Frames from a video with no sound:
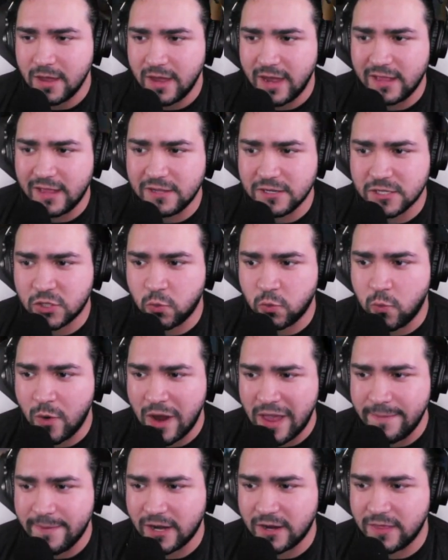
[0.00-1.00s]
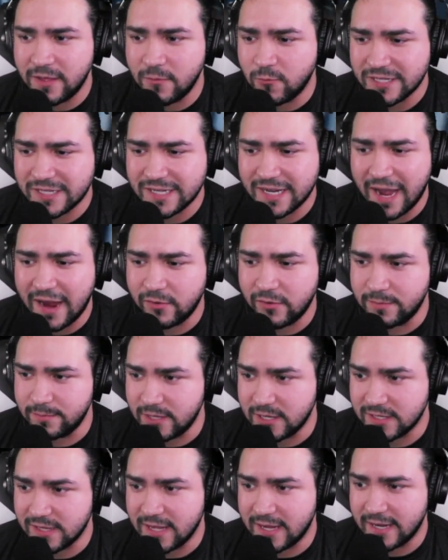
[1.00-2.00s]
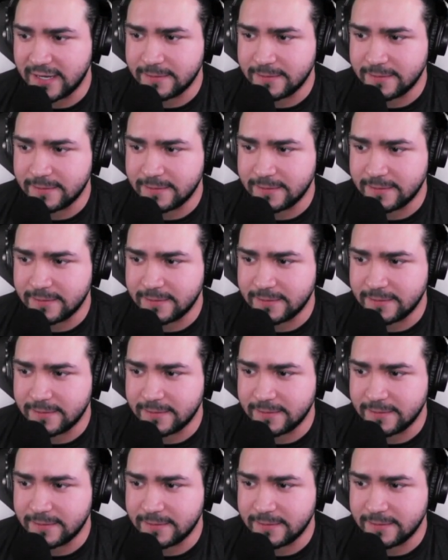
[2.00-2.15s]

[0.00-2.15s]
It looks way better than what Skyrim looked like.